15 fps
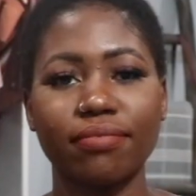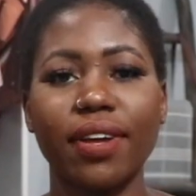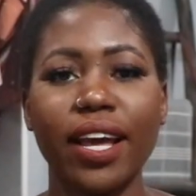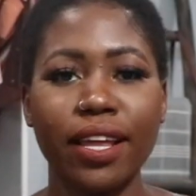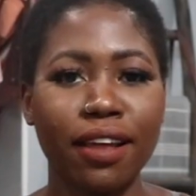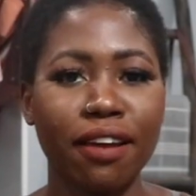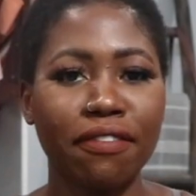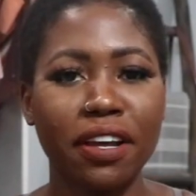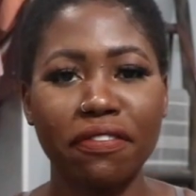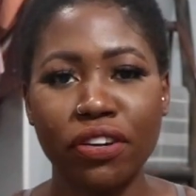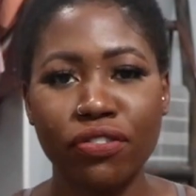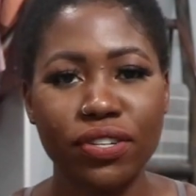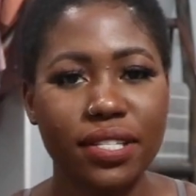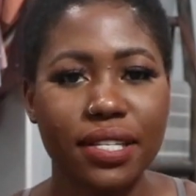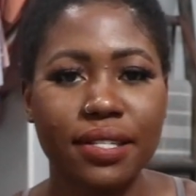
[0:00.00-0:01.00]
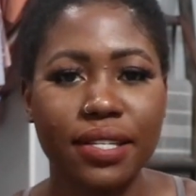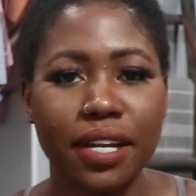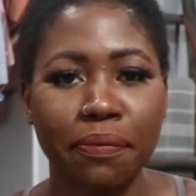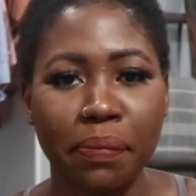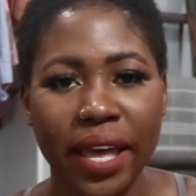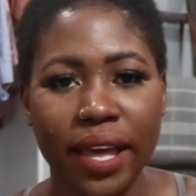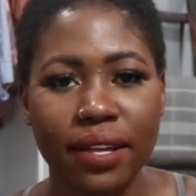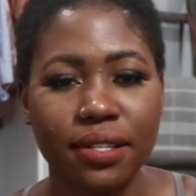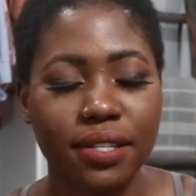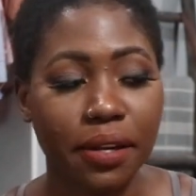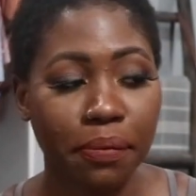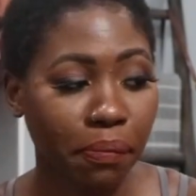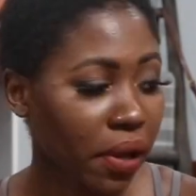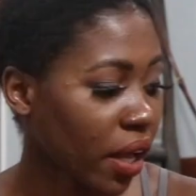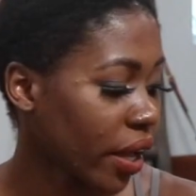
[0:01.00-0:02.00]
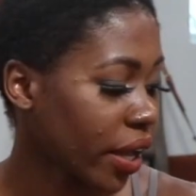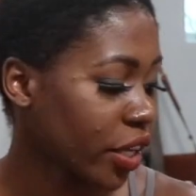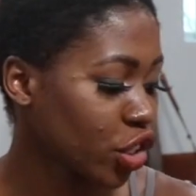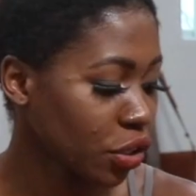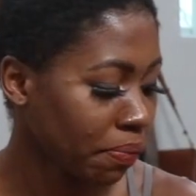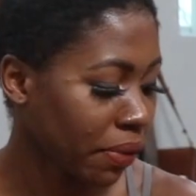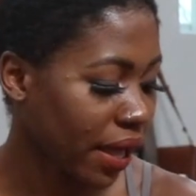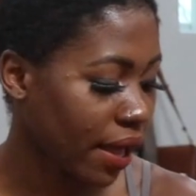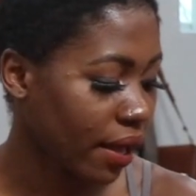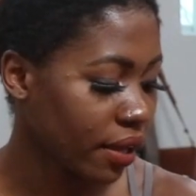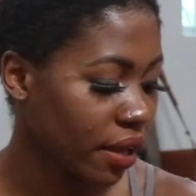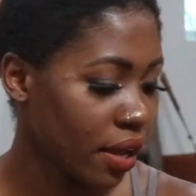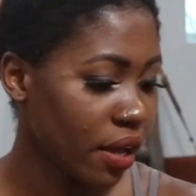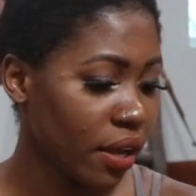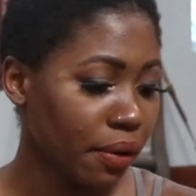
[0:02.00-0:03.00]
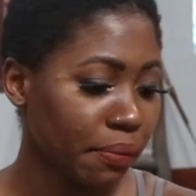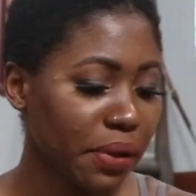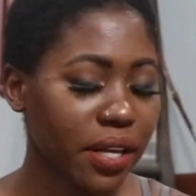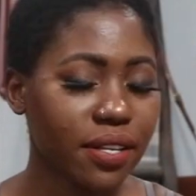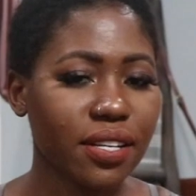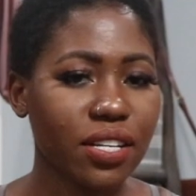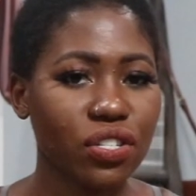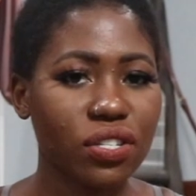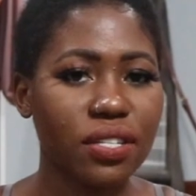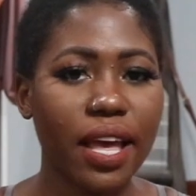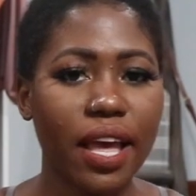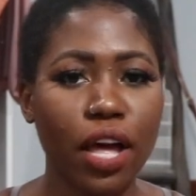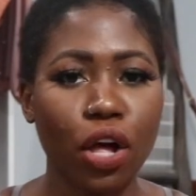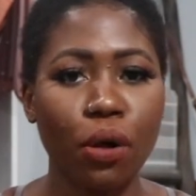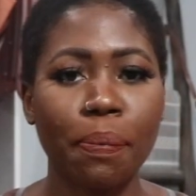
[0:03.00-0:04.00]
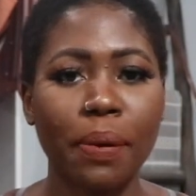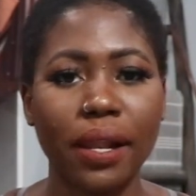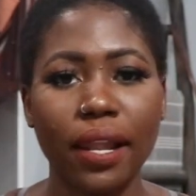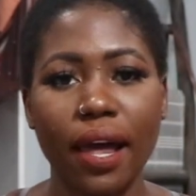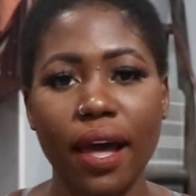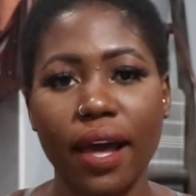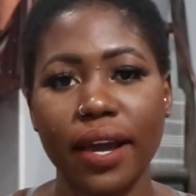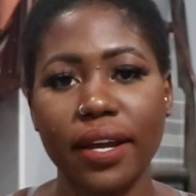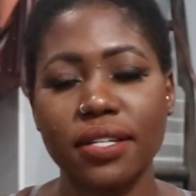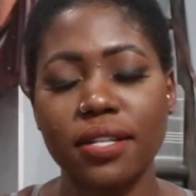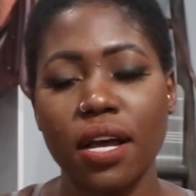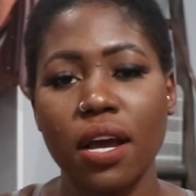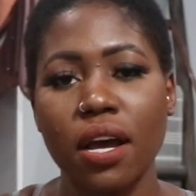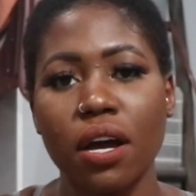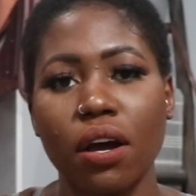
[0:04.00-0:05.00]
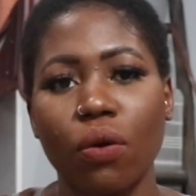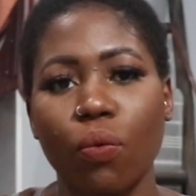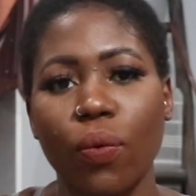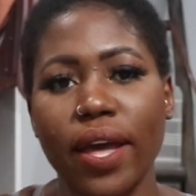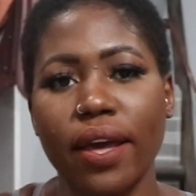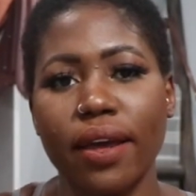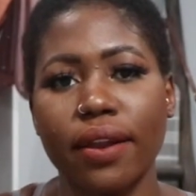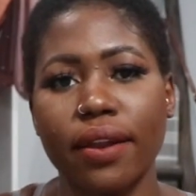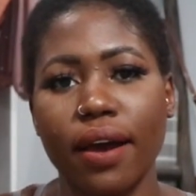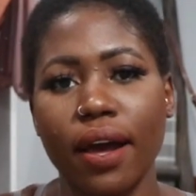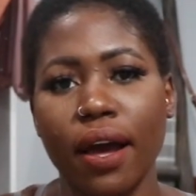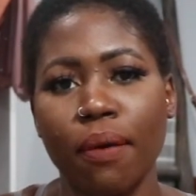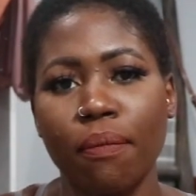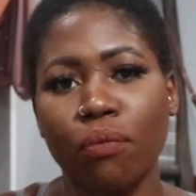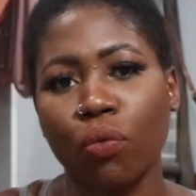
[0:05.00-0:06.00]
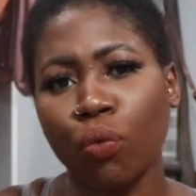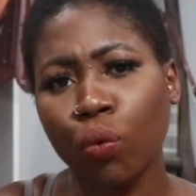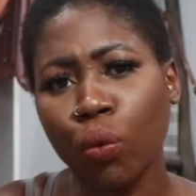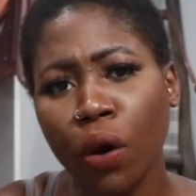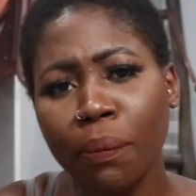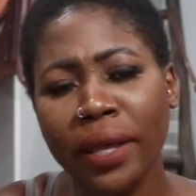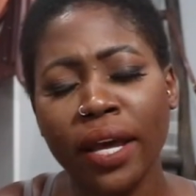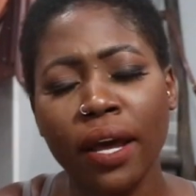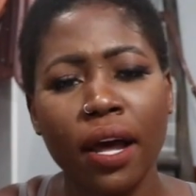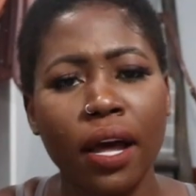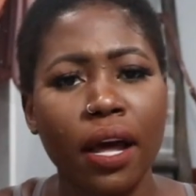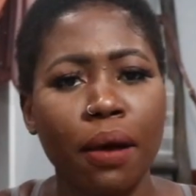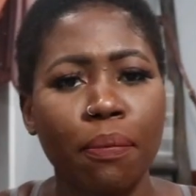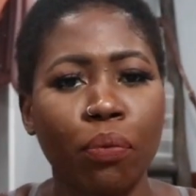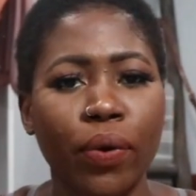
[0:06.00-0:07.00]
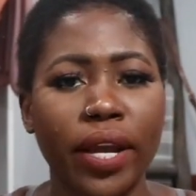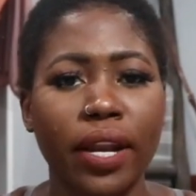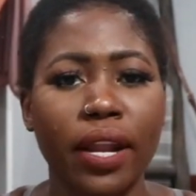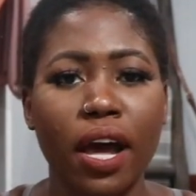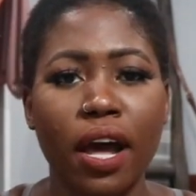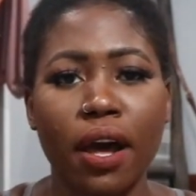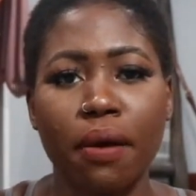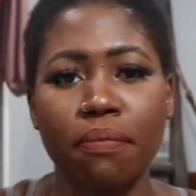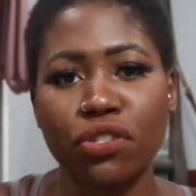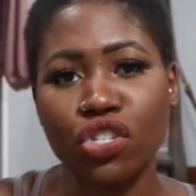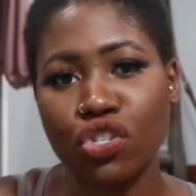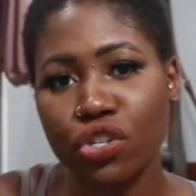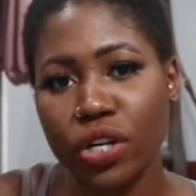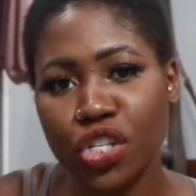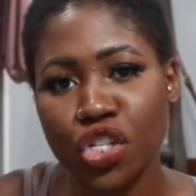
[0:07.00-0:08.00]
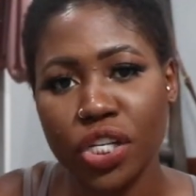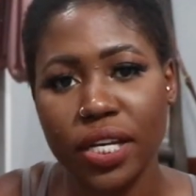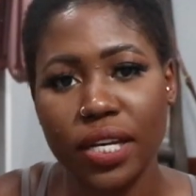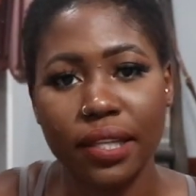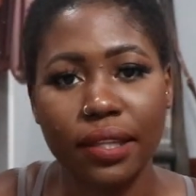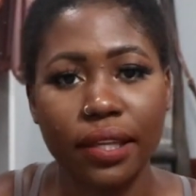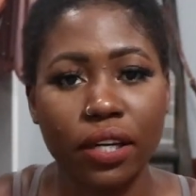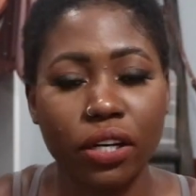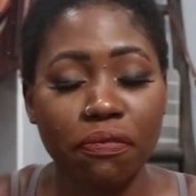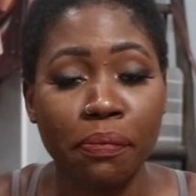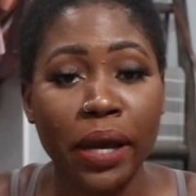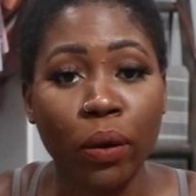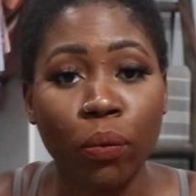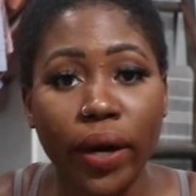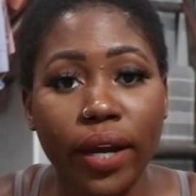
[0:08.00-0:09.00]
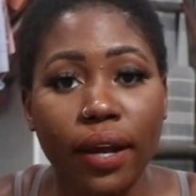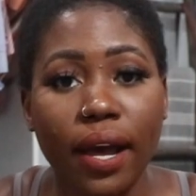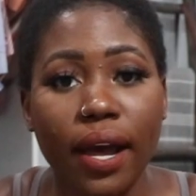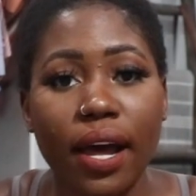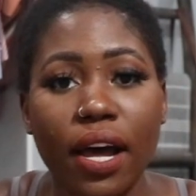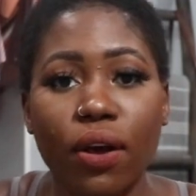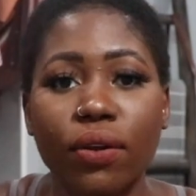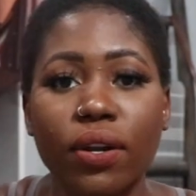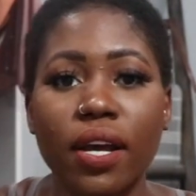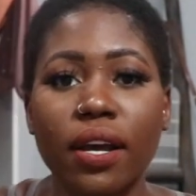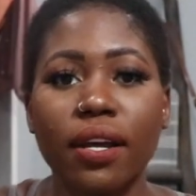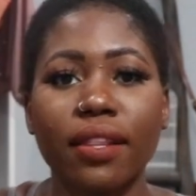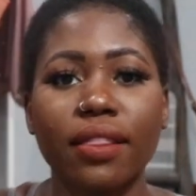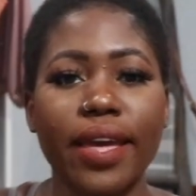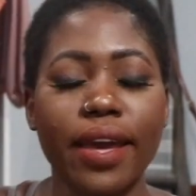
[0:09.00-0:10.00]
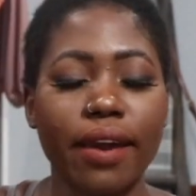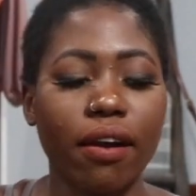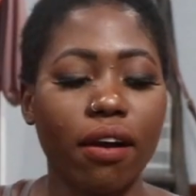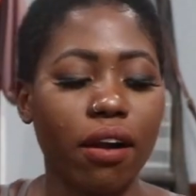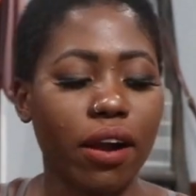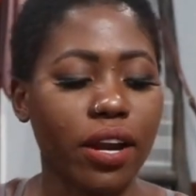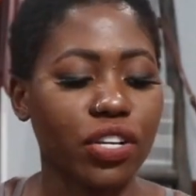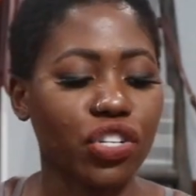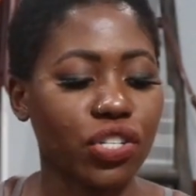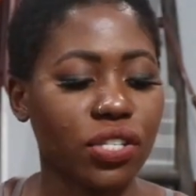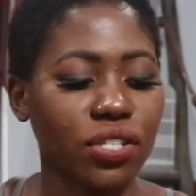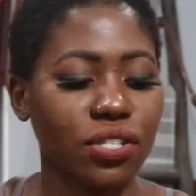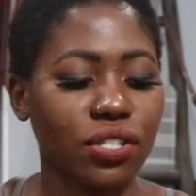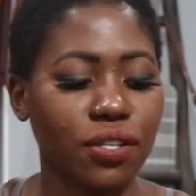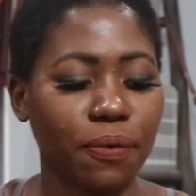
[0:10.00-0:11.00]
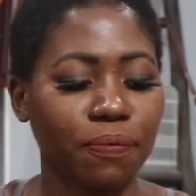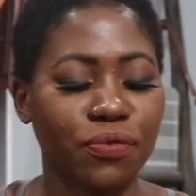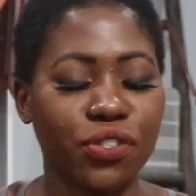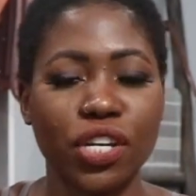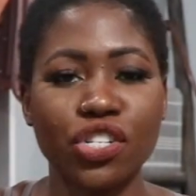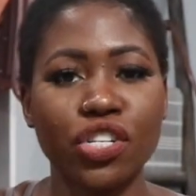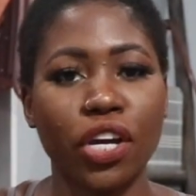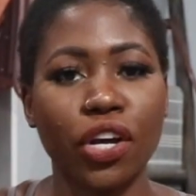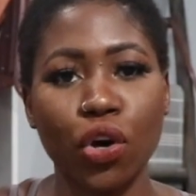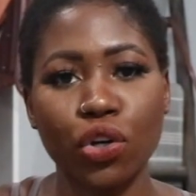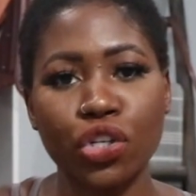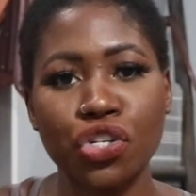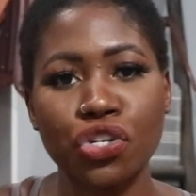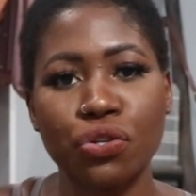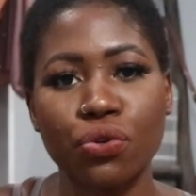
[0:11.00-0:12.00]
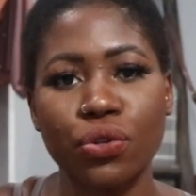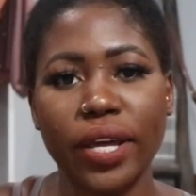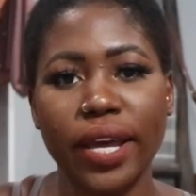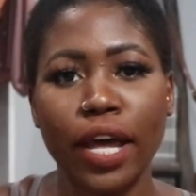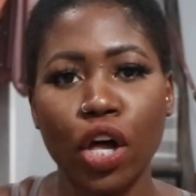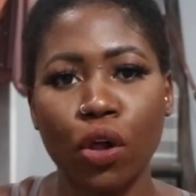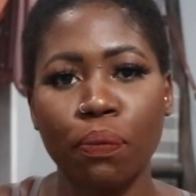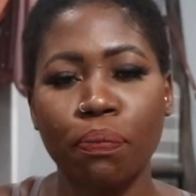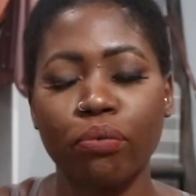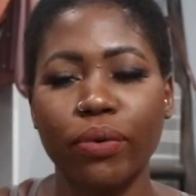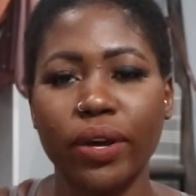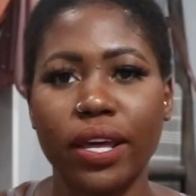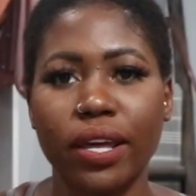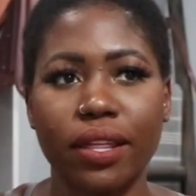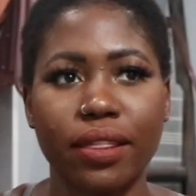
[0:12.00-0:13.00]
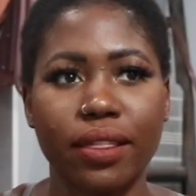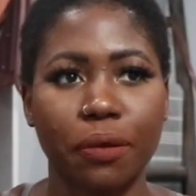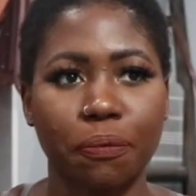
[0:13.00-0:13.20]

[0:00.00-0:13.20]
I love having resistant bands in my gym bag because they just help a lot when warming up, when stretching at the end of my workout. They are just such a go-to. They help with